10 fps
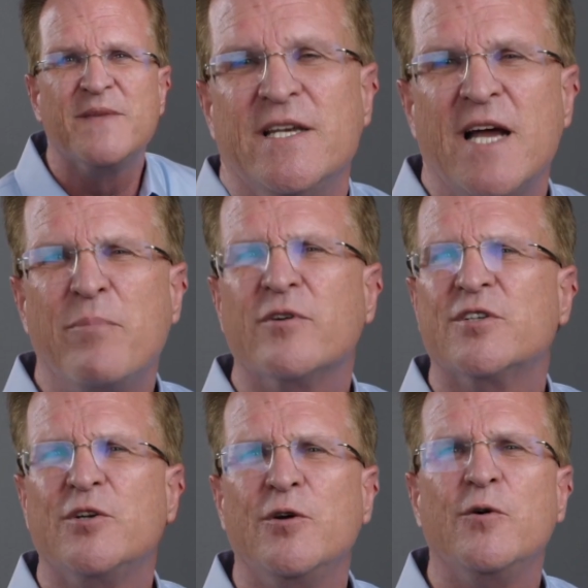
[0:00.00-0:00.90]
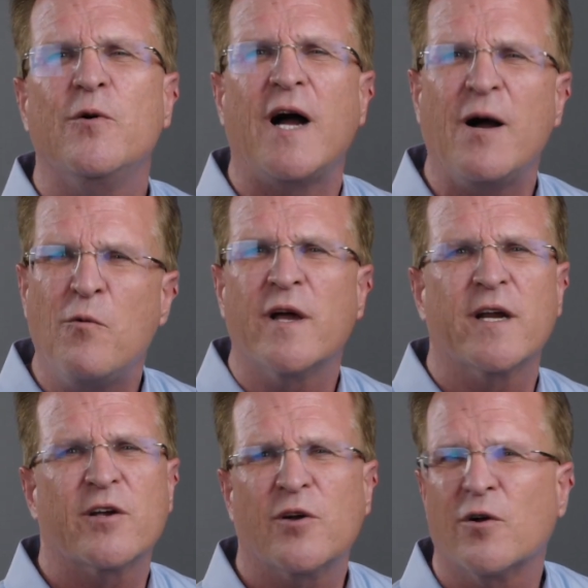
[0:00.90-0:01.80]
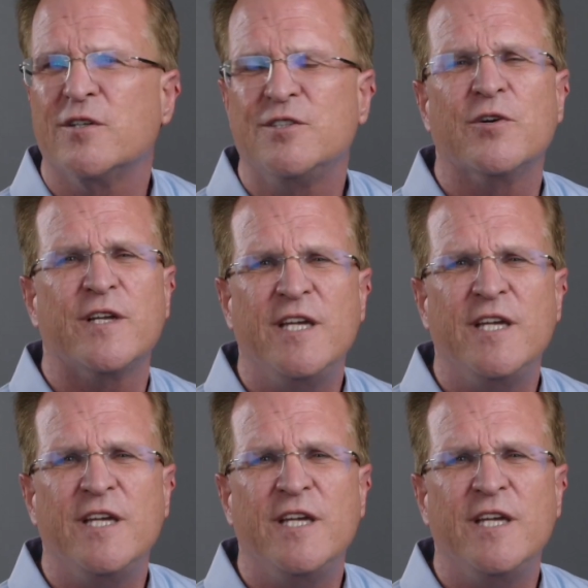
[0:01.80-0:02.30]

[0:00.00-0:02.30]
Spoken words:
Number 2, I want to encourage you to